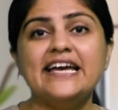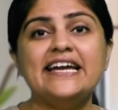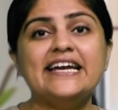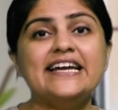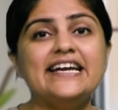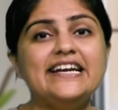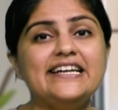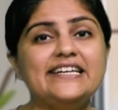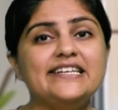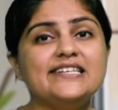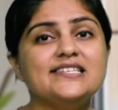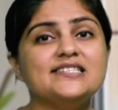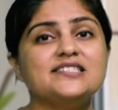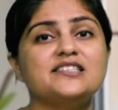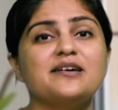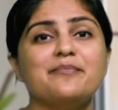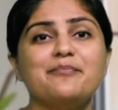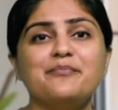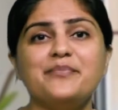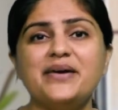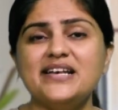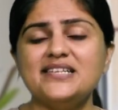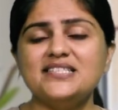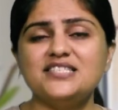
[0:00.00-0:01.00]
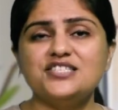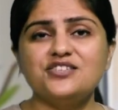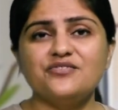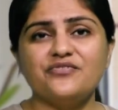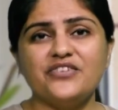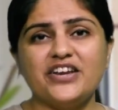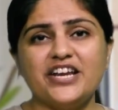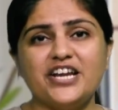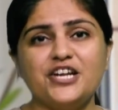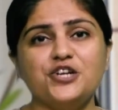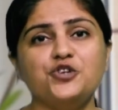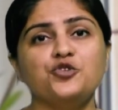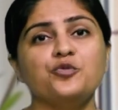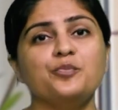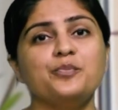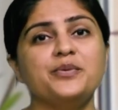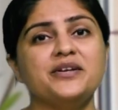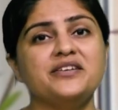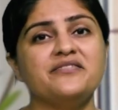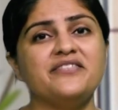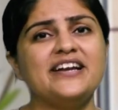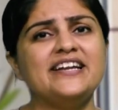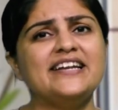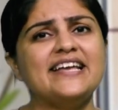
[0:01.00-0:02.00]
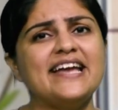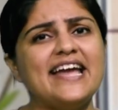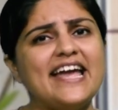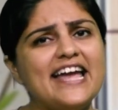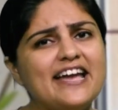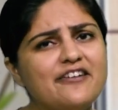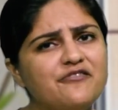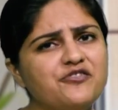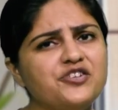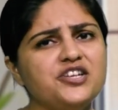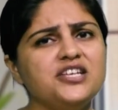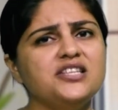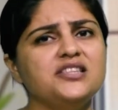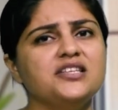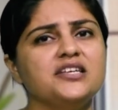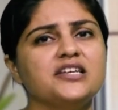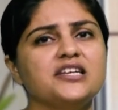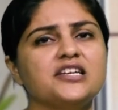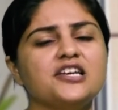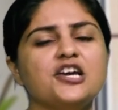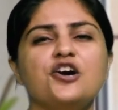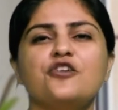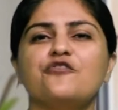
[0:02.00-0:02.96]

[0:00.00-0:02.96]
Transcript: it is the best way to prevent everything